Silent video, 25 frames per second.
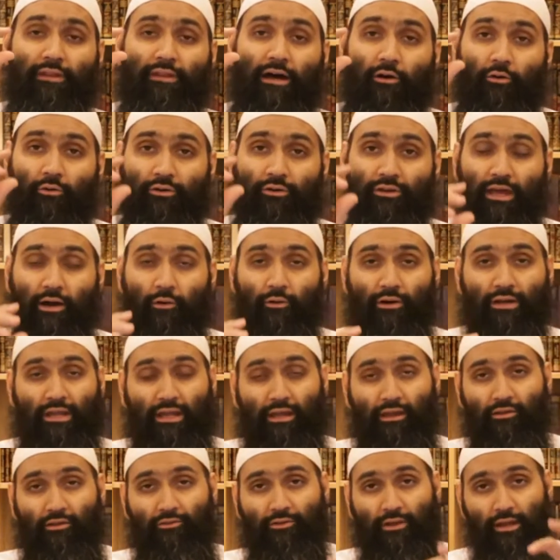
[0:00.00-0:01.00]

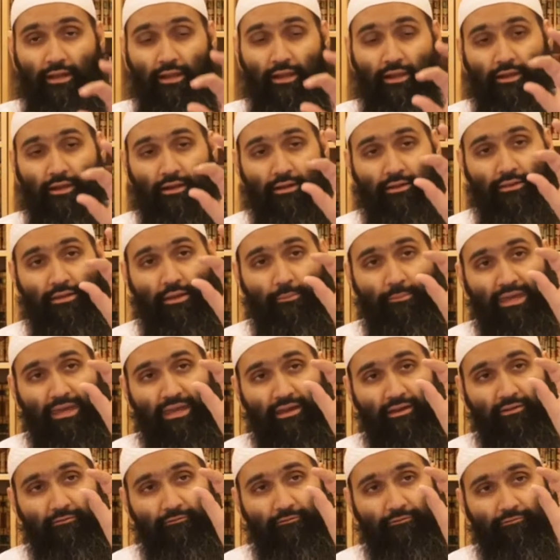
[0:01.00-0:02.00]
Nowadays they
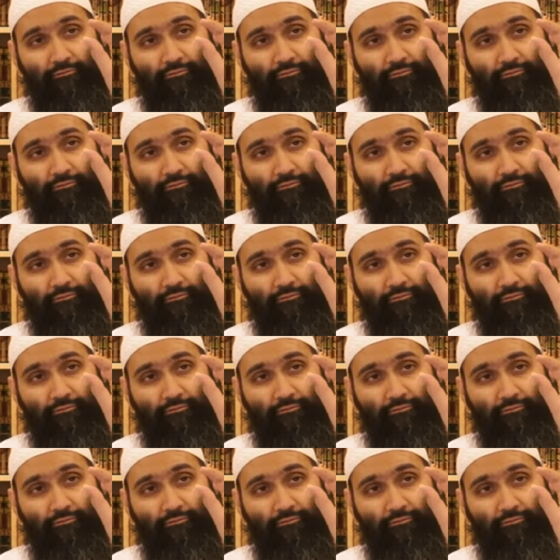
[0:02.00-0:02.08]
make